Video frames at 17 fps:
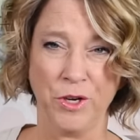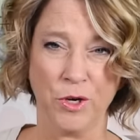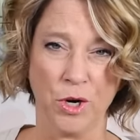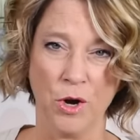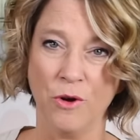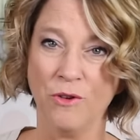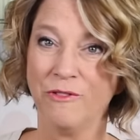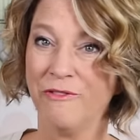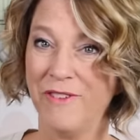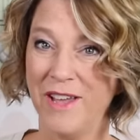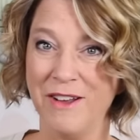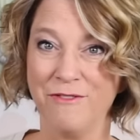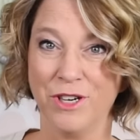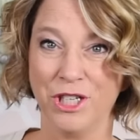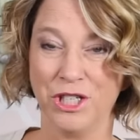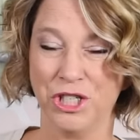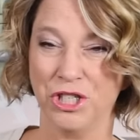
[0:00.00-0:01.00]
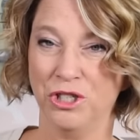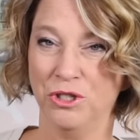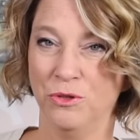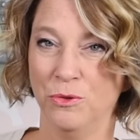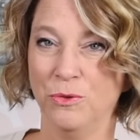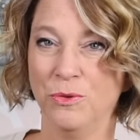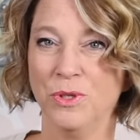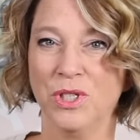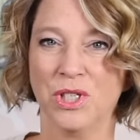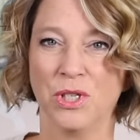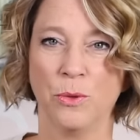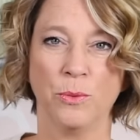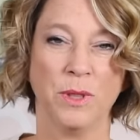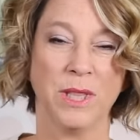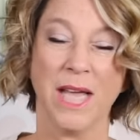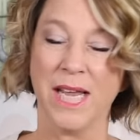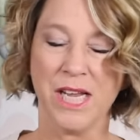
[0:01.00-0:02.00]
your own favorite shoes,
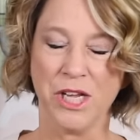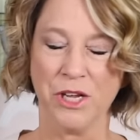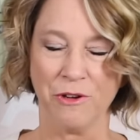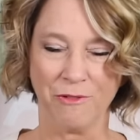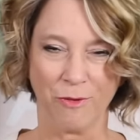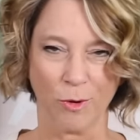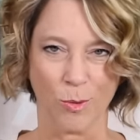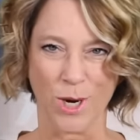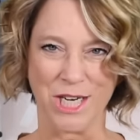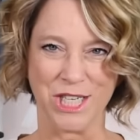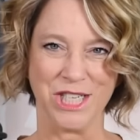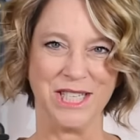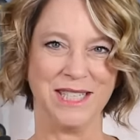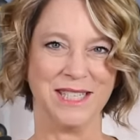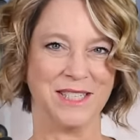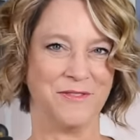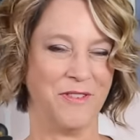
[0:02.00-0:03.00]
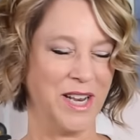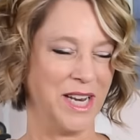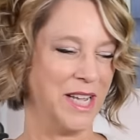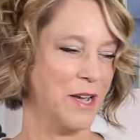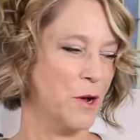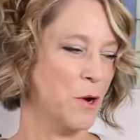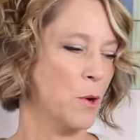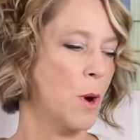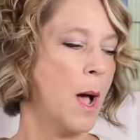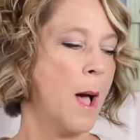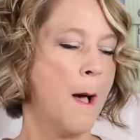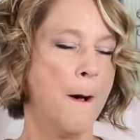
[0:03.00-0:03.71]
so thank you for watching this video,